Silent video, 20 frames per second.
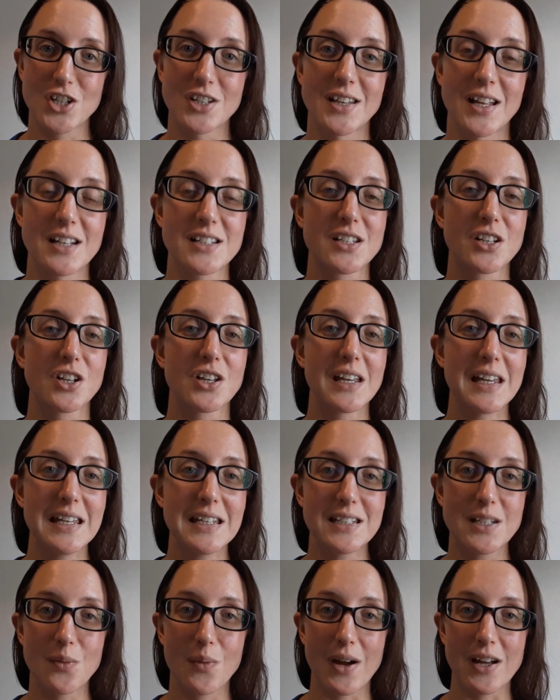And that's an
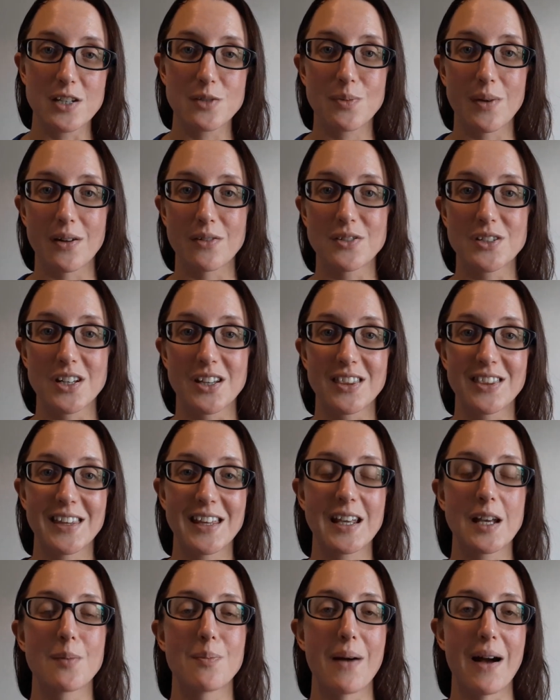easy way to be able to
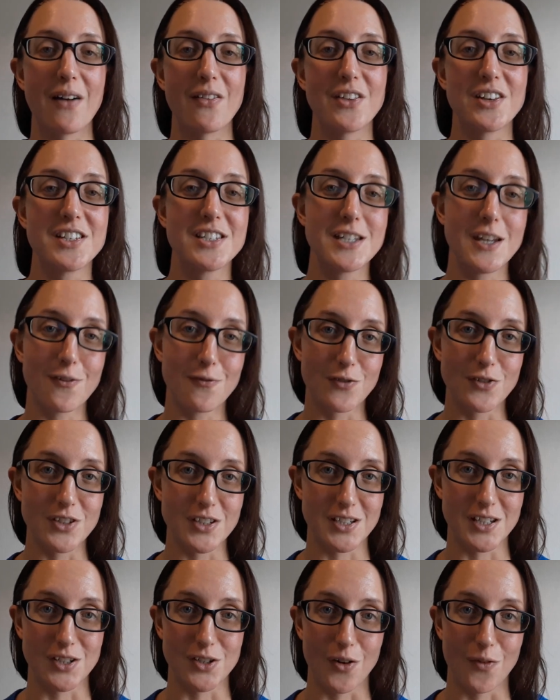think about the
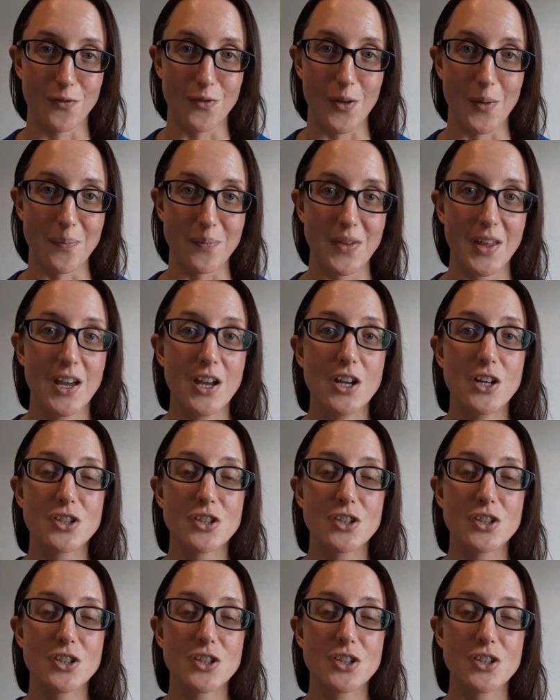differences of them.